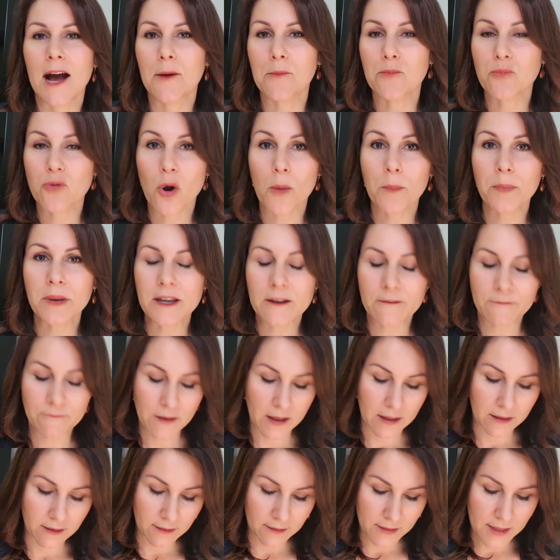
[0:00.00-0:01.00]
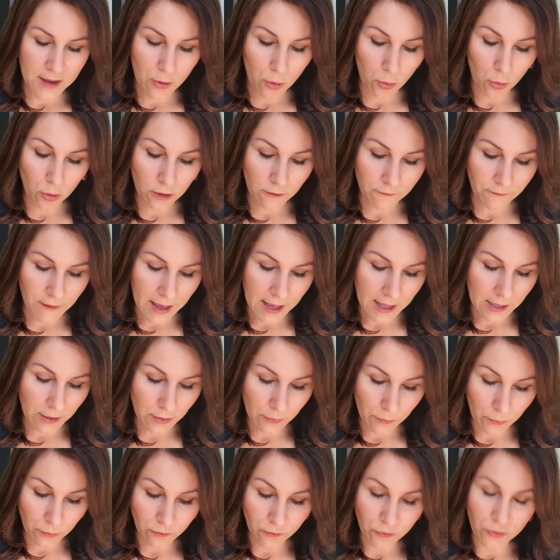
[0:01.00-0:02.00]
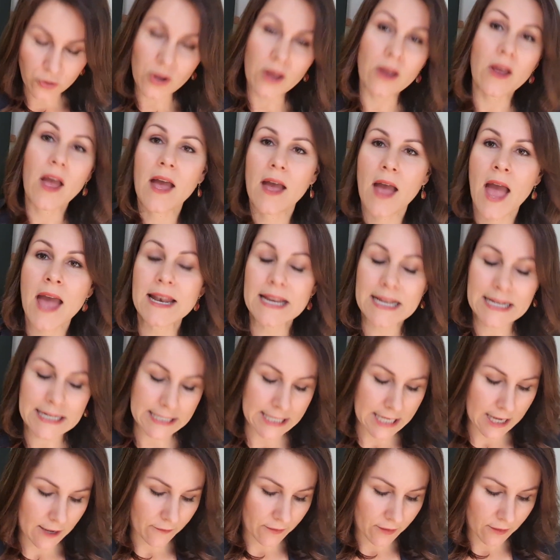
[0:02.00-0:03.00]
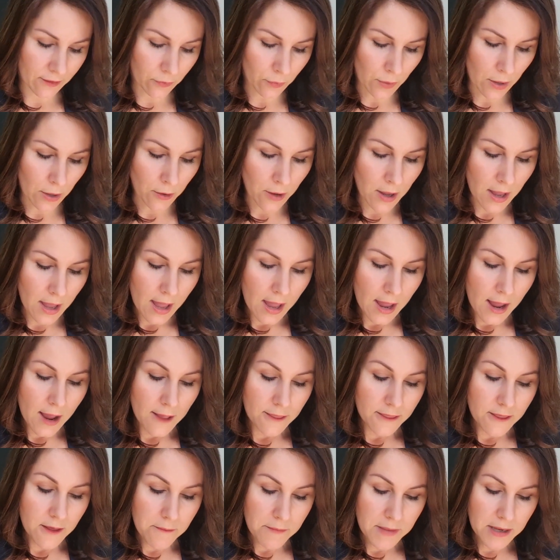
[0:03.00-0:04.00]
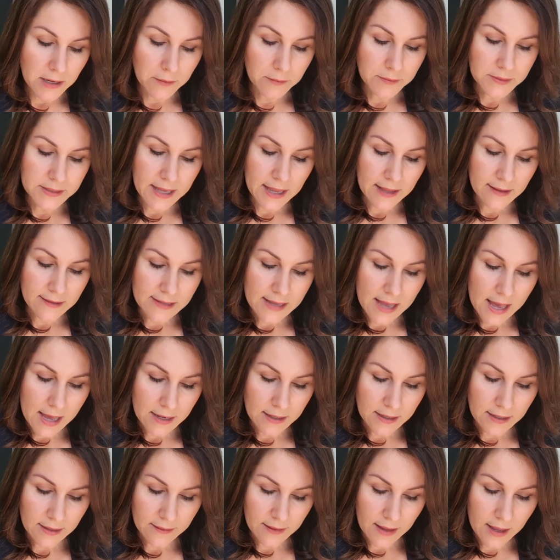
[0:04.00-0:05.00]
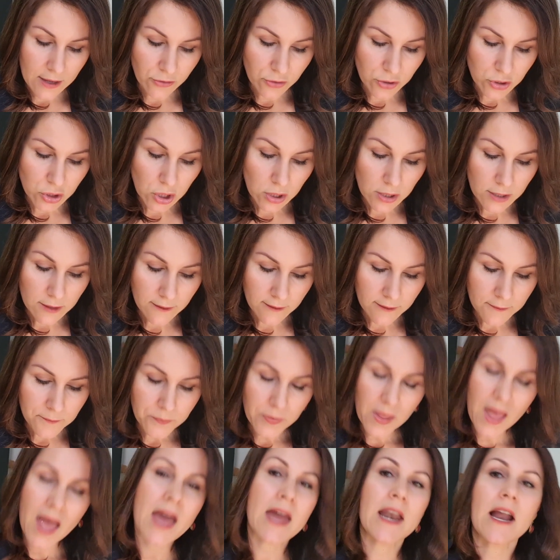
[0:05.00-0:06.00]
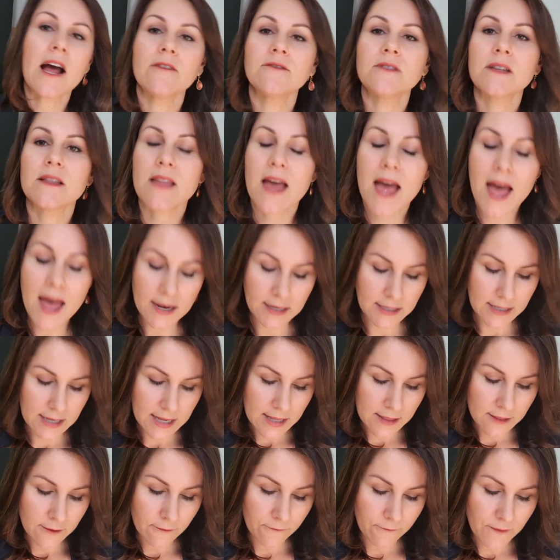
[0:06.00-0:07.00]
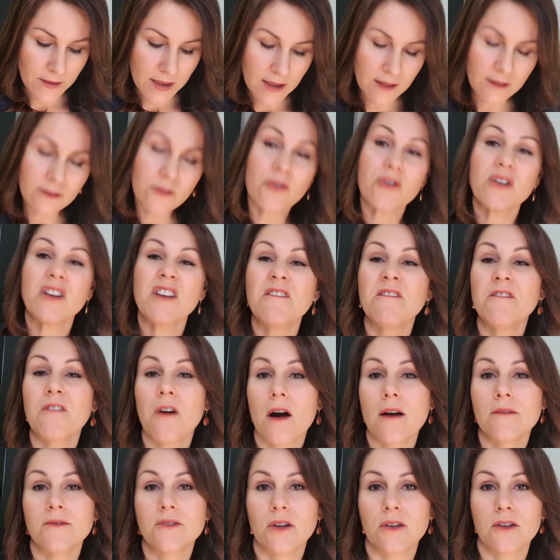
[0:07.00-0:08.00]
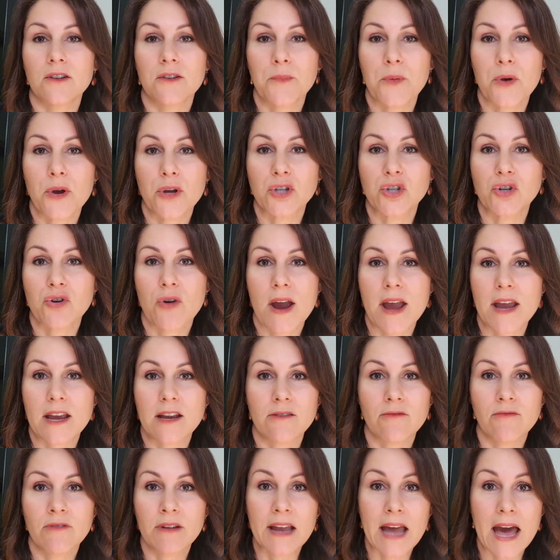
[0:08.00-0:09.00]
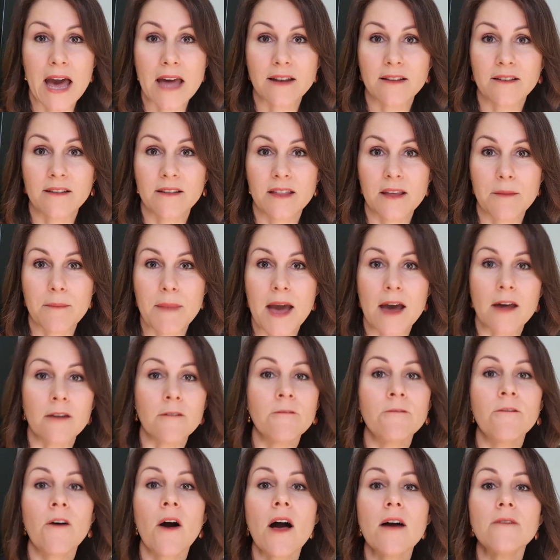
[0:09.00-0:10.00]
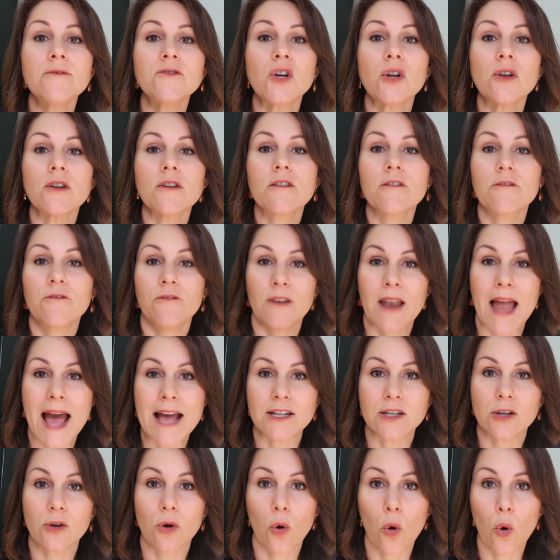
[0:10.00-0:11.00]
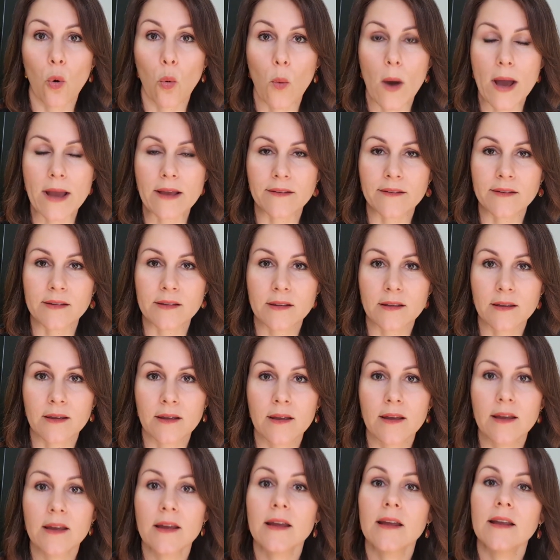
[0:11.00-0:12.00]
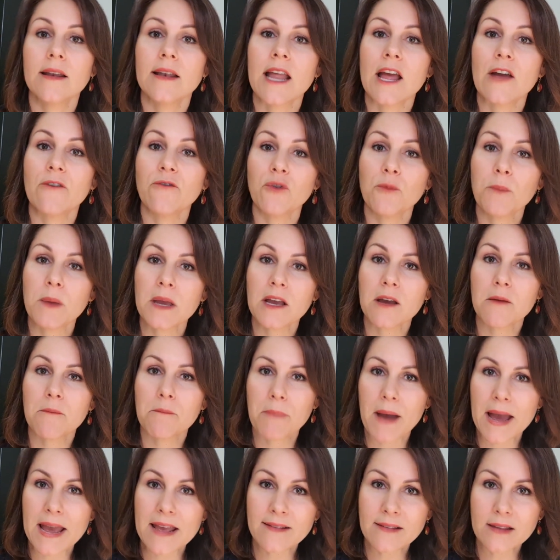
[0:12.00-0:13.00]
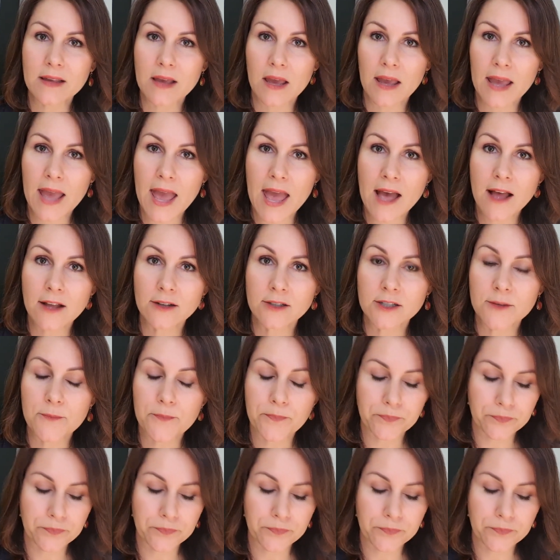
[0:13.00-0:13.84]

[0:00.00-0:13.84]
property funds, they're all available for you, and ETFs as well. The minimum to get started is $100, and after that, the fees are only $5 per trade, regardless of the amount. $5 flat, always. Now, if you pick a basic account